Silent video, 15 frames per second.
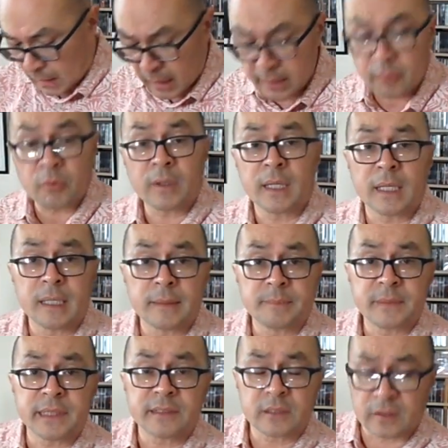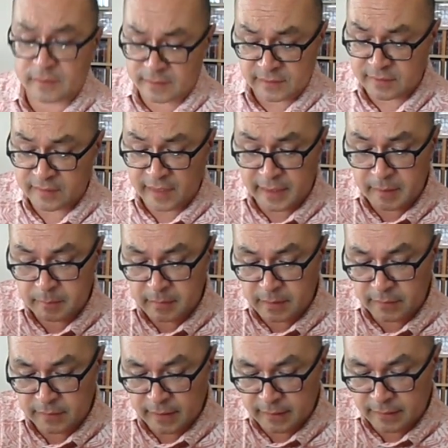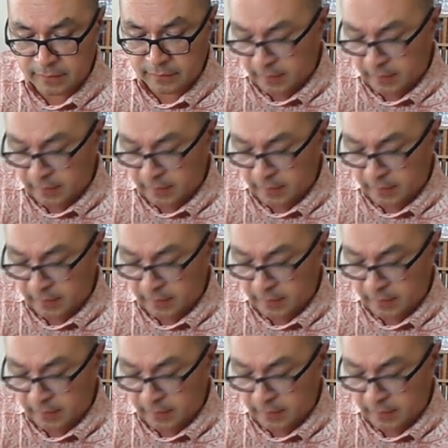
one. Other disc, because it's the same, exactly the